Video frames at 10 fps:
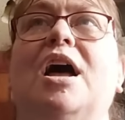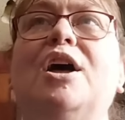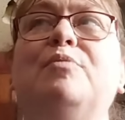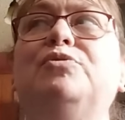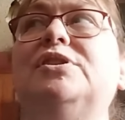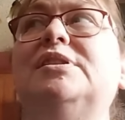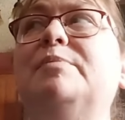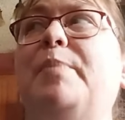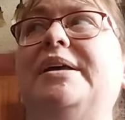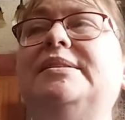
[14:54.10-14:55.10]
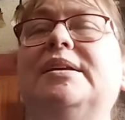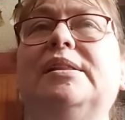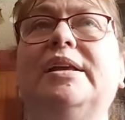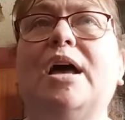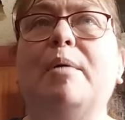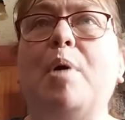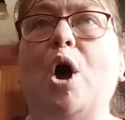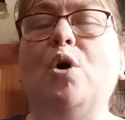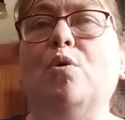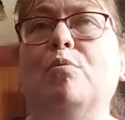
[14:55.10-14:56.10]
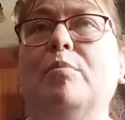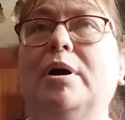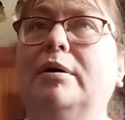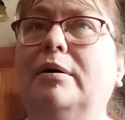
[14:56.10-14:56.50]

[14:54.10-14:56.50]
um, just to basically come home.